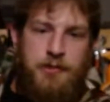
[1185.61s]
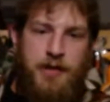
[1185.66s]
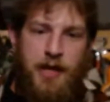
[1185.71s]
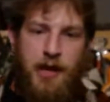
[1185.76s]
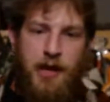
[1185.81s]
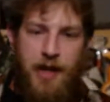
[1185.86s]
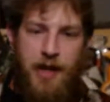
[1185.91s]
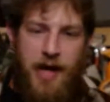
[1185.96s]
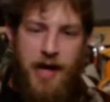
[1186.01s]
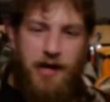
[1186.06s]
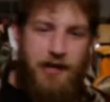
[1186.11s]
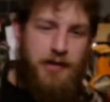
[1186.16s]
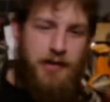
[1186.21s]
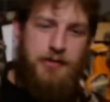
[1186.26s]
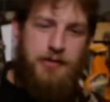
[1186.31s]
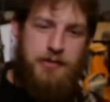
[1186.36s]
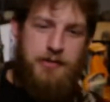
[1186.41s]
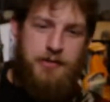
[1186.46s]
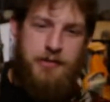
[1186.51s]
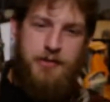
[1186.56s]
and I'm
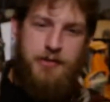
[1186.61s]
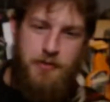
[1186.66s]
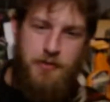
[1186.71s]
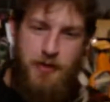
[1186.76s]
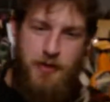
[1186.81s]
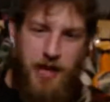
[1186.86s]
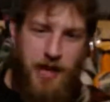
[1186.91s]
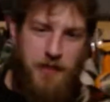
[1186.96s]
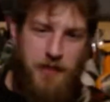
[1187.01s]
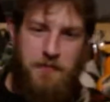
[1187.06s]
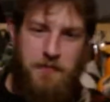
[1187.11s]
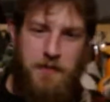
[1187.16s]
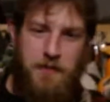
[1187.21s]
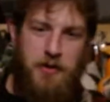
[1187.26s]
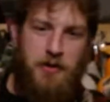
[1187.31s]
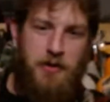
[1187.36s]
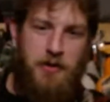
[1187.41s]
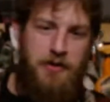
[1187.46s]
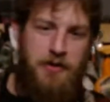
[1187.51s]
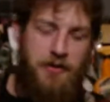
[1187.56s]
adding 2.5 feet
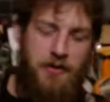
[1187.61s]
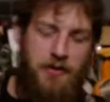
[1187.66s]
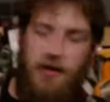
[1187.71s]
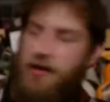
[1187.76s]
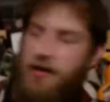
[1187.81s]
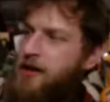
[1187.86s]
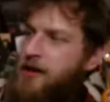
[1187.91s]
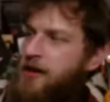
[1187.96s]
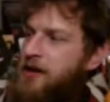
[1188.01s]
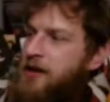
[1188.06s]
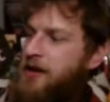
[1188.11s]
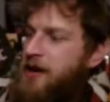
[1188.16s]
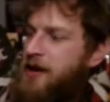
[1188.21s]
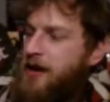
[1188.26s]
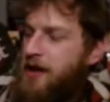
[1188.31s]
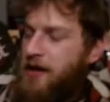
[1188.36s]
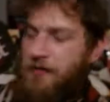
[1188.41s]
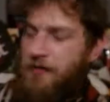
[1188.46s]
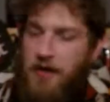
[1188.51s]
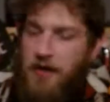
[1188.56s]
onto it,
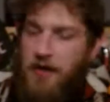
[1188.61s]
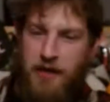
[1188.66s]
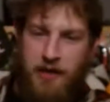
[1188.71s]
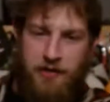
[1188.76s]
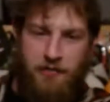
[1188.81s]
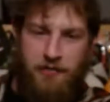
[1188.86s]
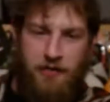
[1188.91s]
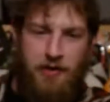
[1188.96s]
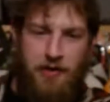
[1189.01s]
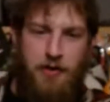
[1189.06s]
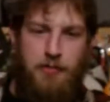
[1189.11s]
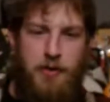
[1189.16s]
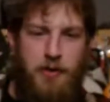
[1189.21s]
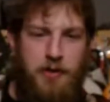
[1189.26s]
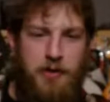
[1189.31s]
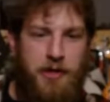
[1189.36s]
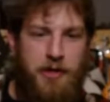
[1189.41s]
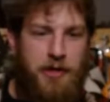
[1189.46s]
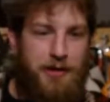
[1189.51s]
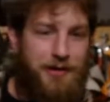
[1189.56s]
and I've got an extra elbow
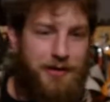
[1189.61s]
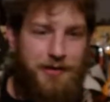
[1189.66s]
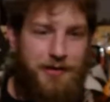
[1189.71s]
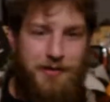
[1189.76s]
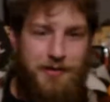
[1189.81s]
here.